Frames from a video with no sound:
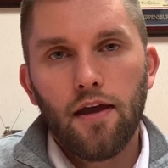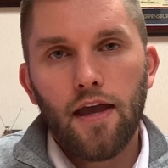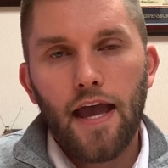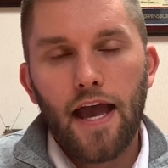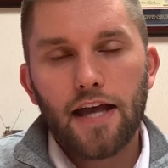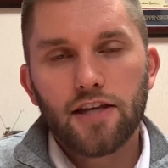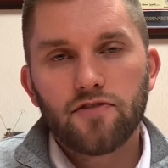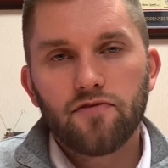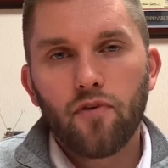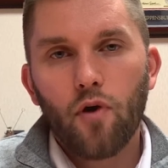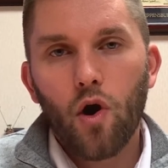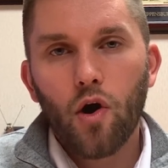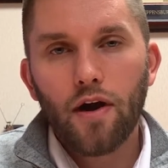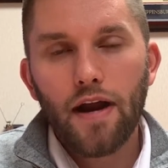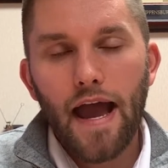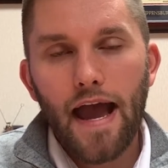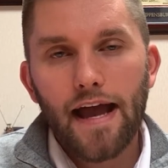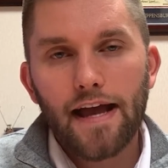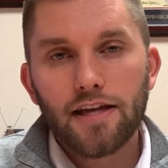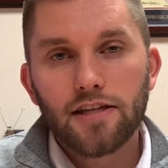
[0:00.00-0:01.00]
As far
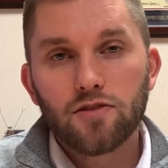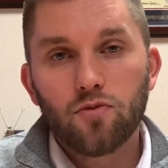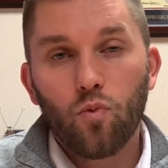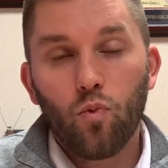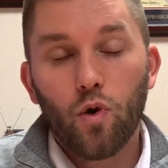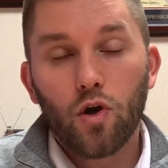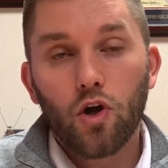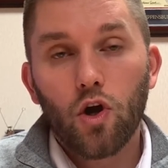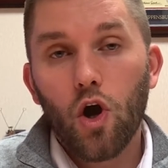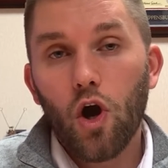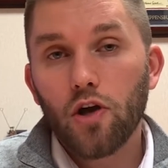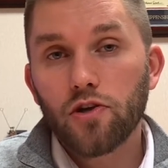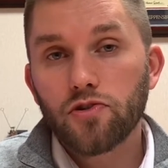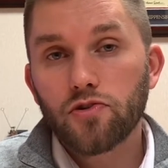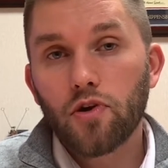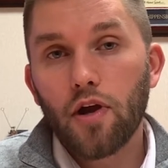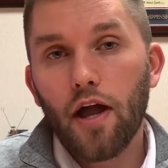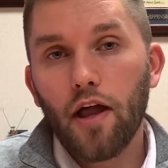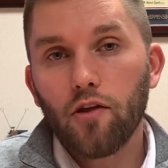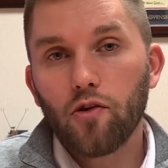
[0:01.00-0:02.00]
as what
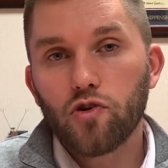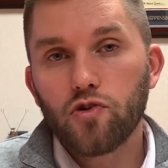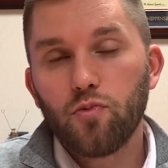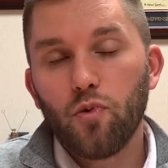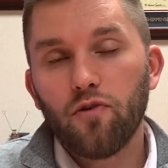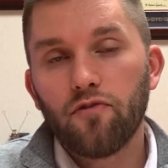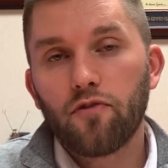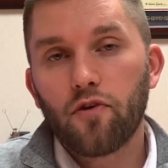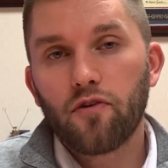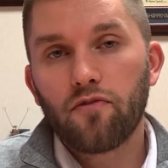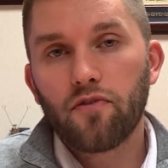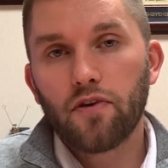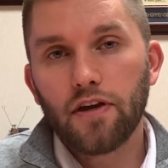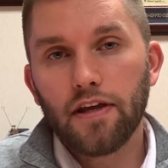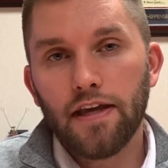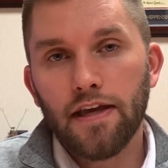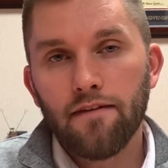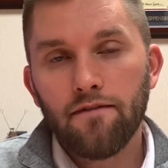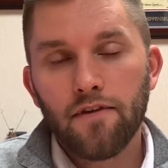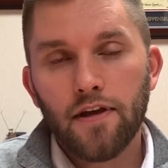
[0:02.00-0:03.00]
costs are eligible for
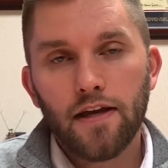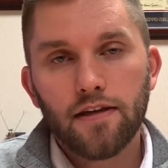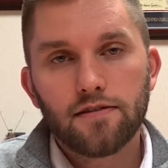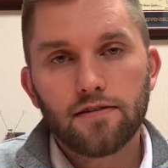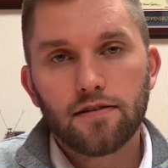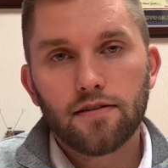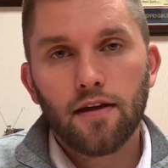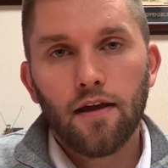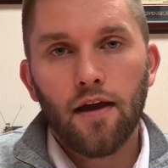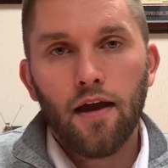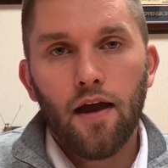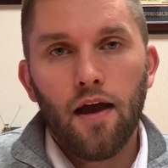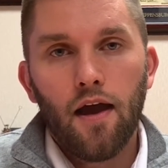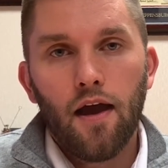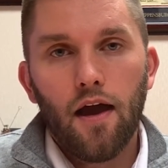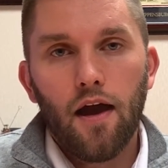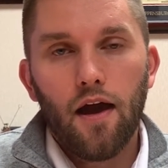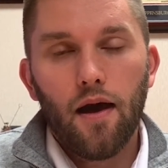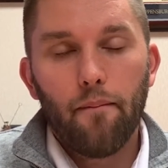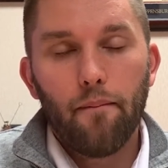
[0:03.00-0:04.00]
forgiveness,
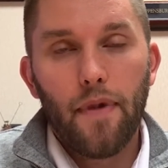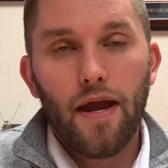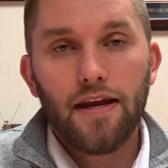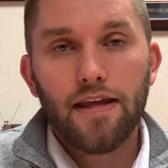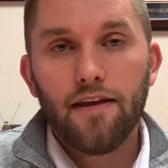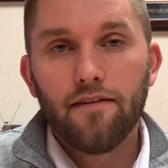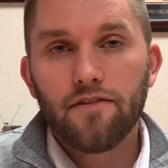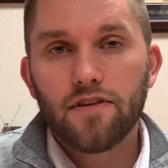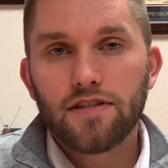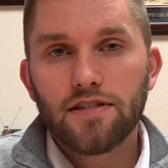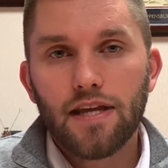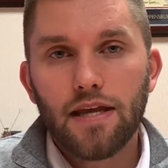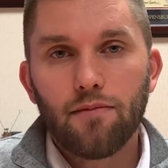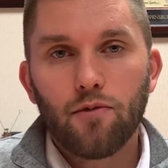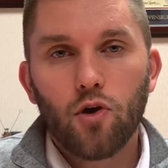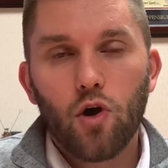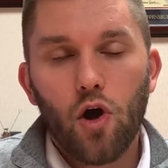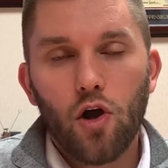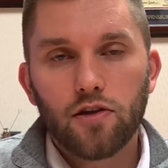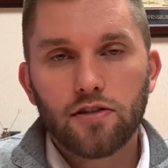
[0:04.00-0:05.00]
many of the same
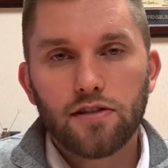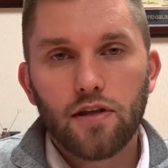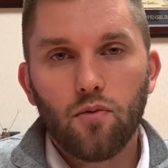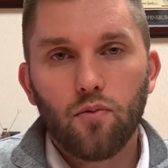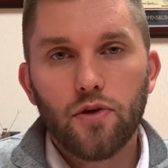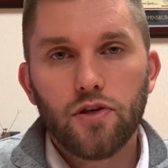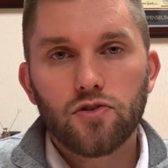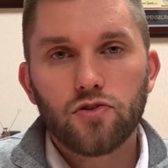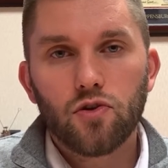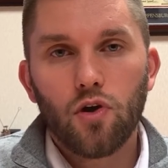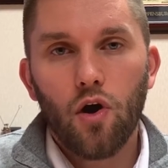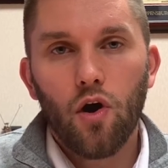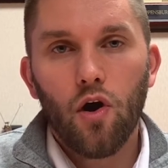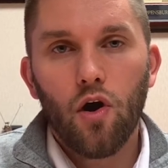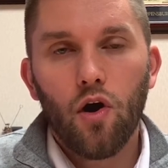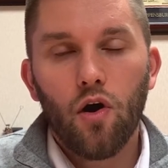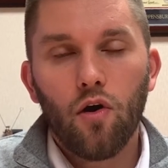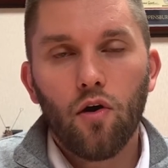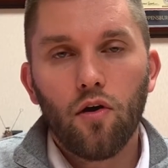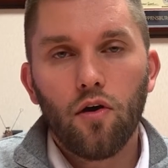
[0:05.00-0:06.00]
costs that we
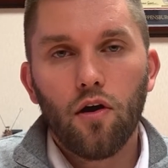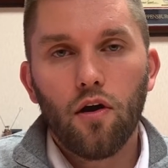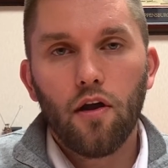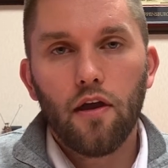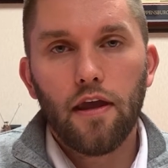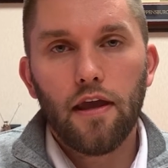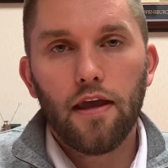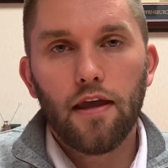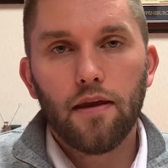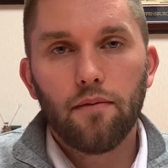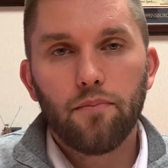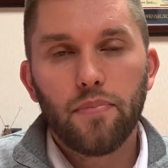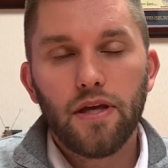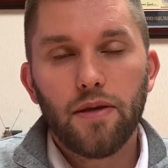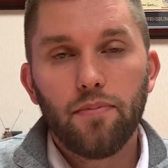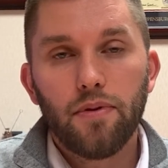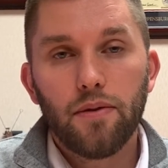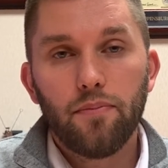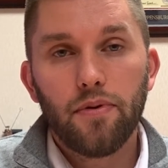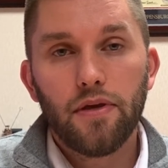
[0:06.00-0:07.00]
saw in
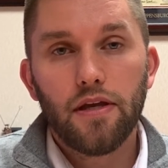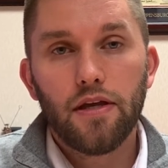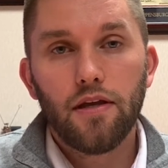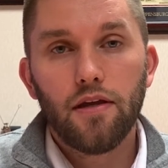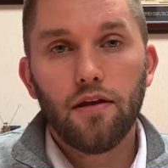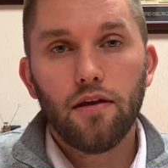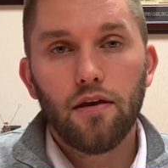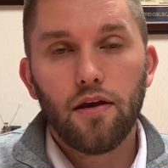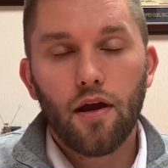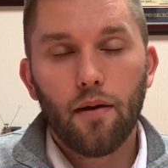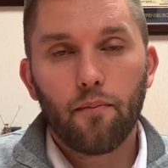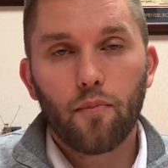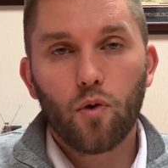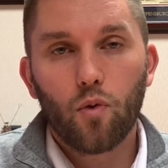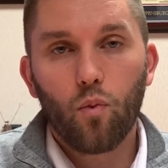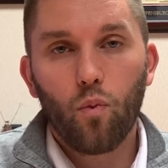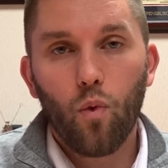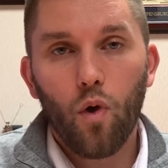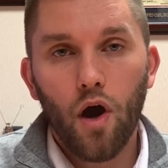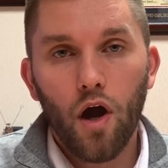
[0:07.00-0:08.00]
PPP
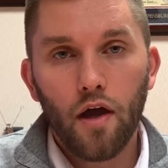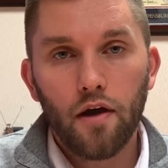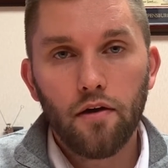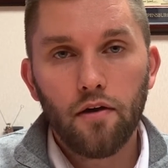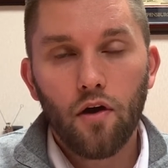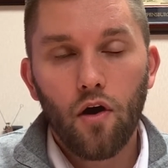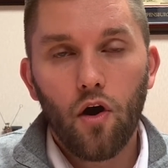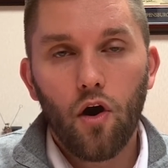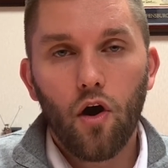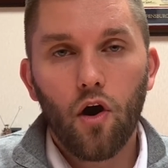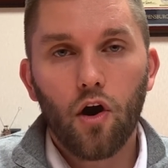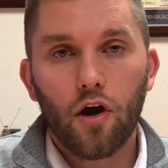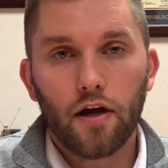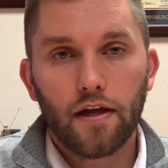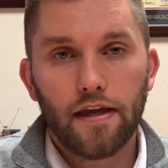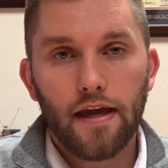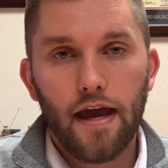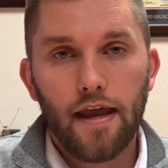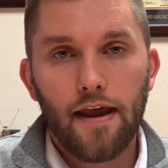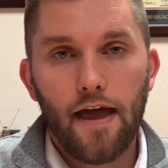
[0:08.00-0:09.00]
number 1 are
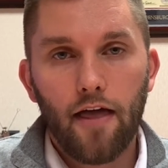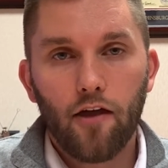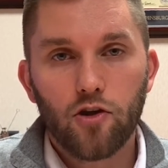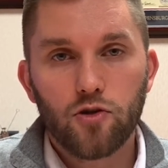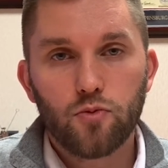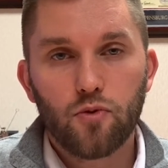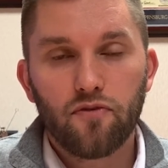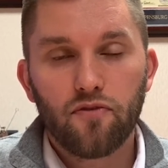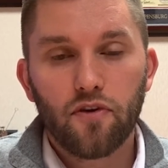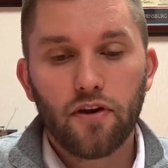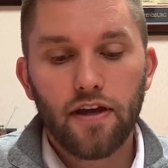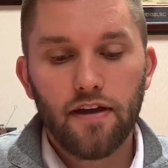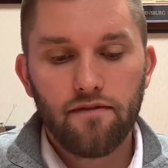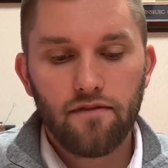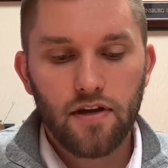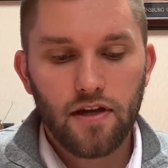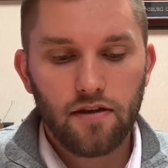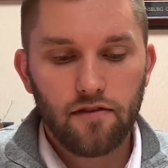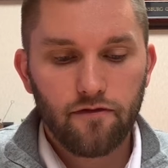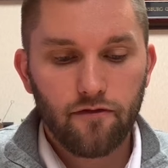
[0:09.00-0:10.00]
again eligible
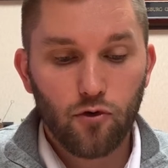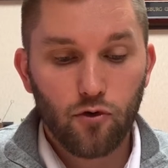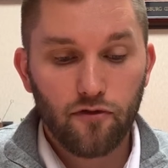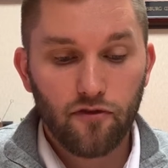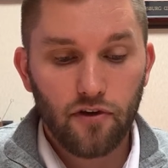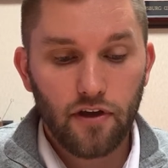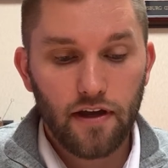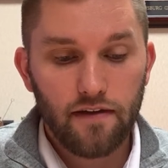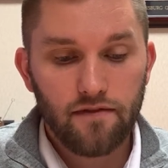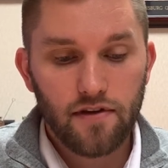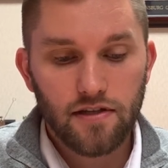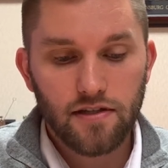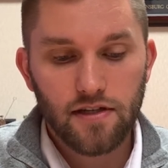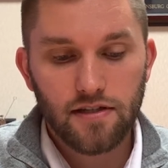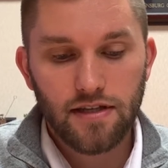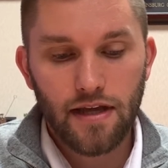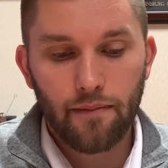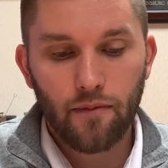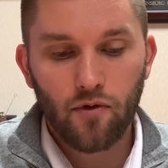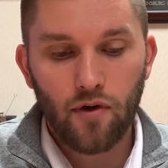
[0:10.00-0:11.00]
for forgiveness this
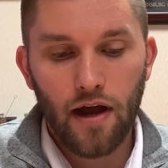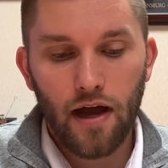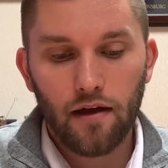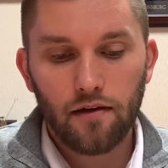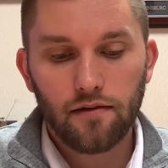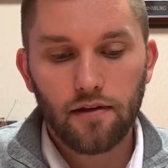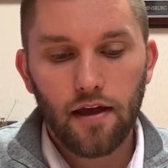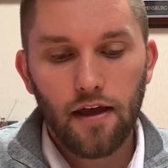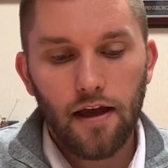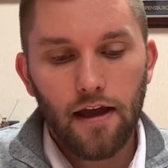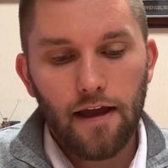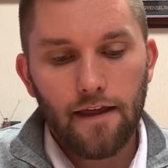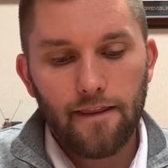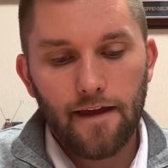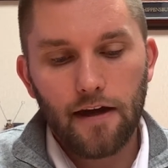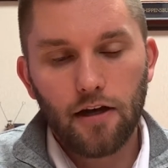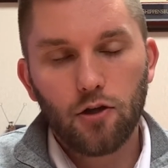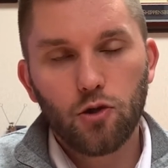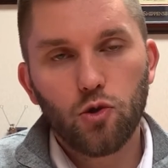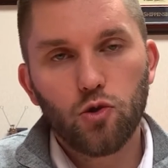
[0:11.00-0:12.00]
time around.
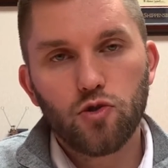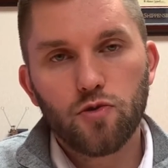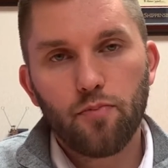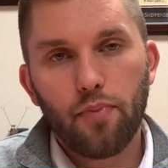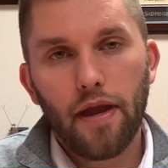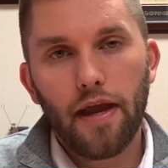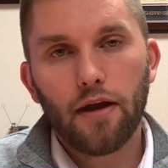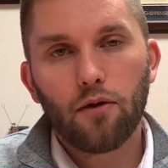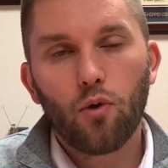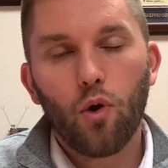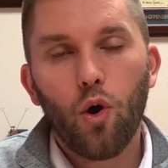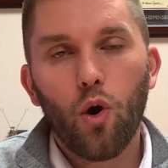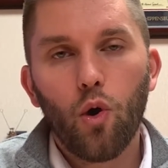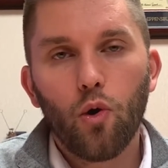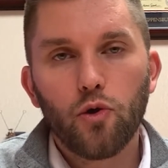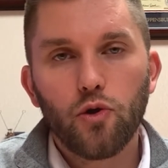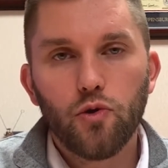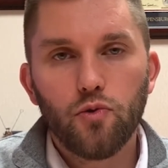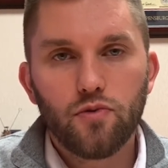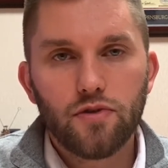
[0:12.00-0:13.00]
That includes
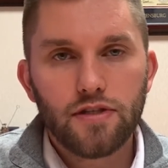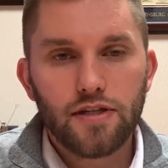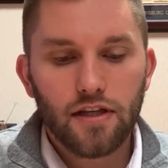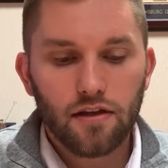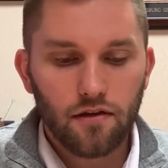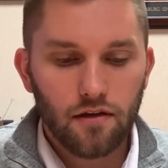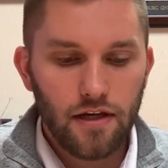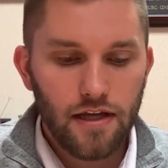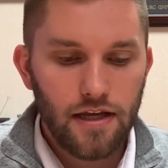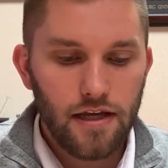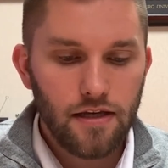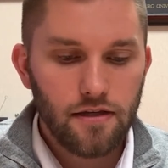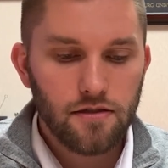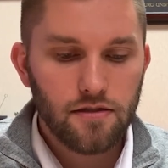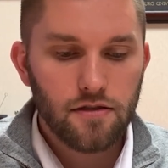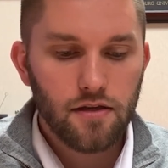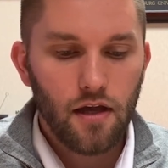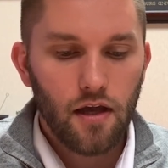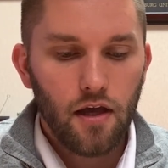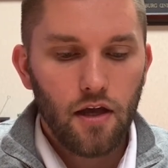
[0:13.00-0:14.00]
payroll,
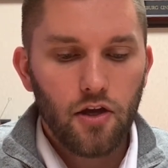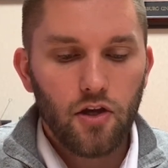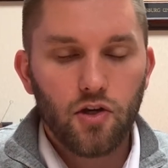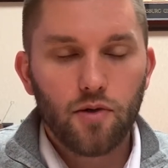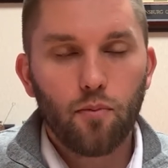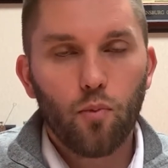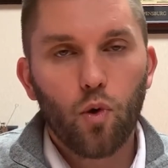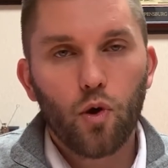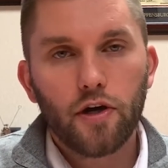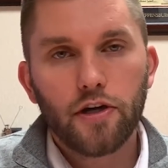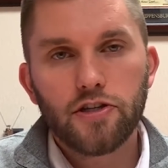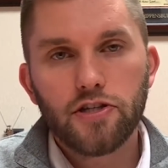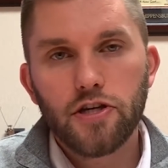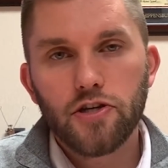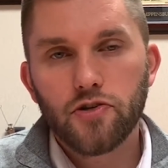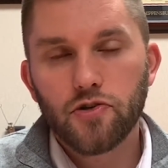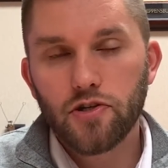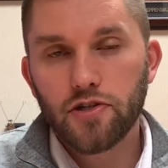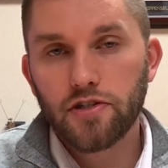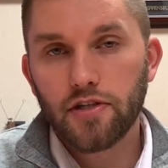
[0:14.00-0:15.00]
utilities, your mortgage
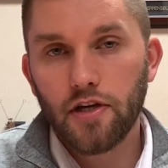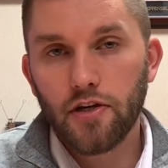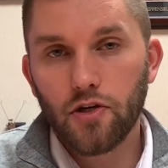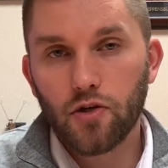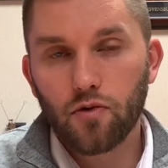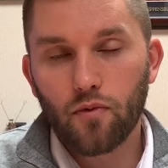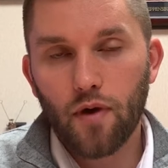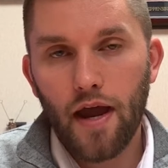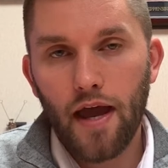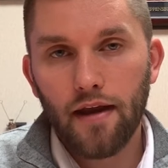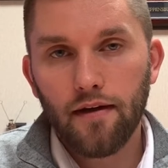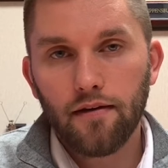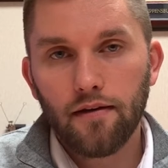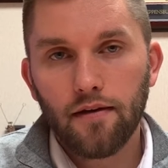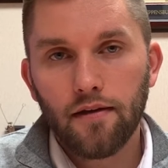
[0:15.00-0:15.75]
interest, and your rent.